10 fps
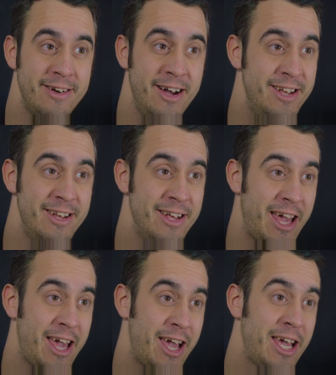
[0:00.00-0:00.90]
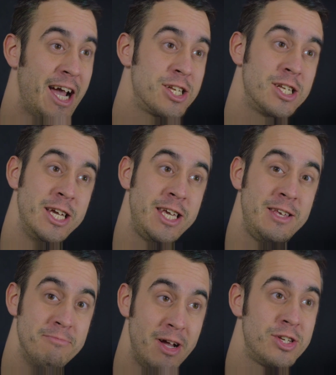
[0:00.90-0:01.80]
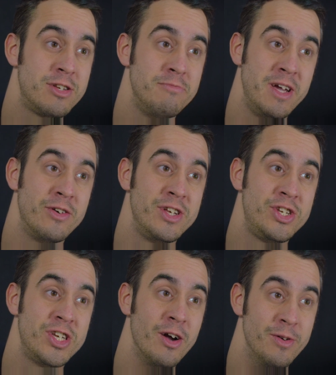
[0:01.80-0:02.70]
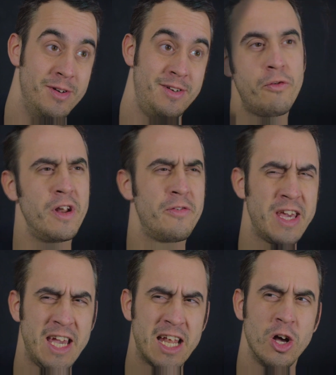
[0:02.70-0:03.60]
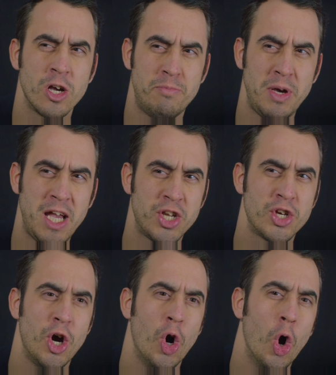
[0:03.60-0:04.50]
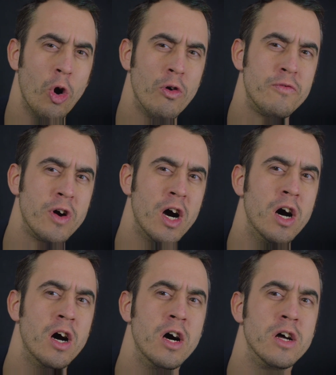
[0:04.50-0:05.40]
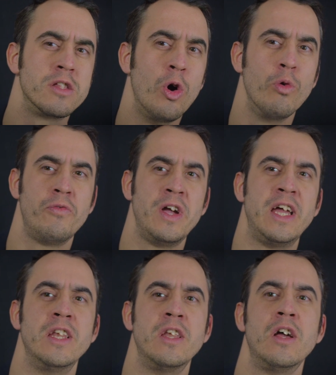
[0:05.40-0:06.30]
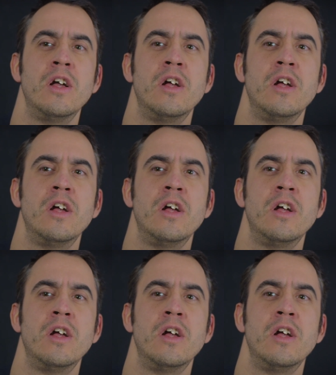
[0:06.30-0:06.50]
And he actually mentioned me on his show. dolphin. I think he had like a picture of a dolphin